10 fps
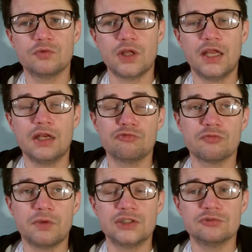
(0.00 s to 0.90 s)

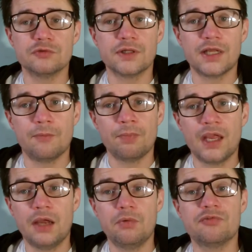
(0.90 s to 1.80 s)
information from that.
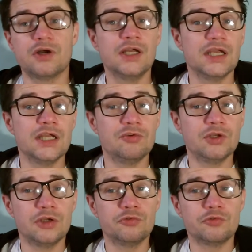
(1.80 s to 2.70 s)
However, if you
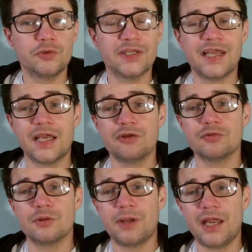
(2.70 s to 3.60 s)
go through and connect
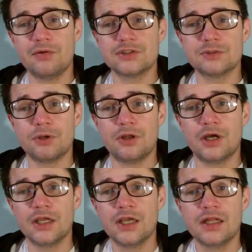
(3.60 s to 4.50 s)
from the power
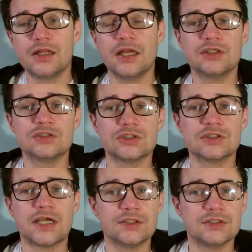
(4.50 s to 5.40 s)
supply, then it's just
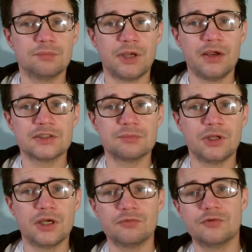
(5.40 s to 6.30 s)
down to the power
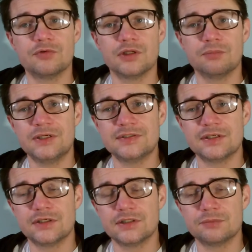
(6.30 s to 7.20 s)
supply rather than the
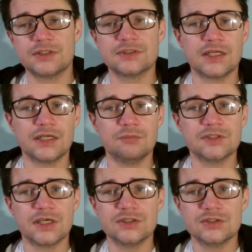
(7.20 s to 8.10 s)
PCI Express and the
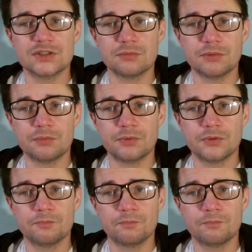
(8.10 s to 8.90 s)
limitations of the motherboard.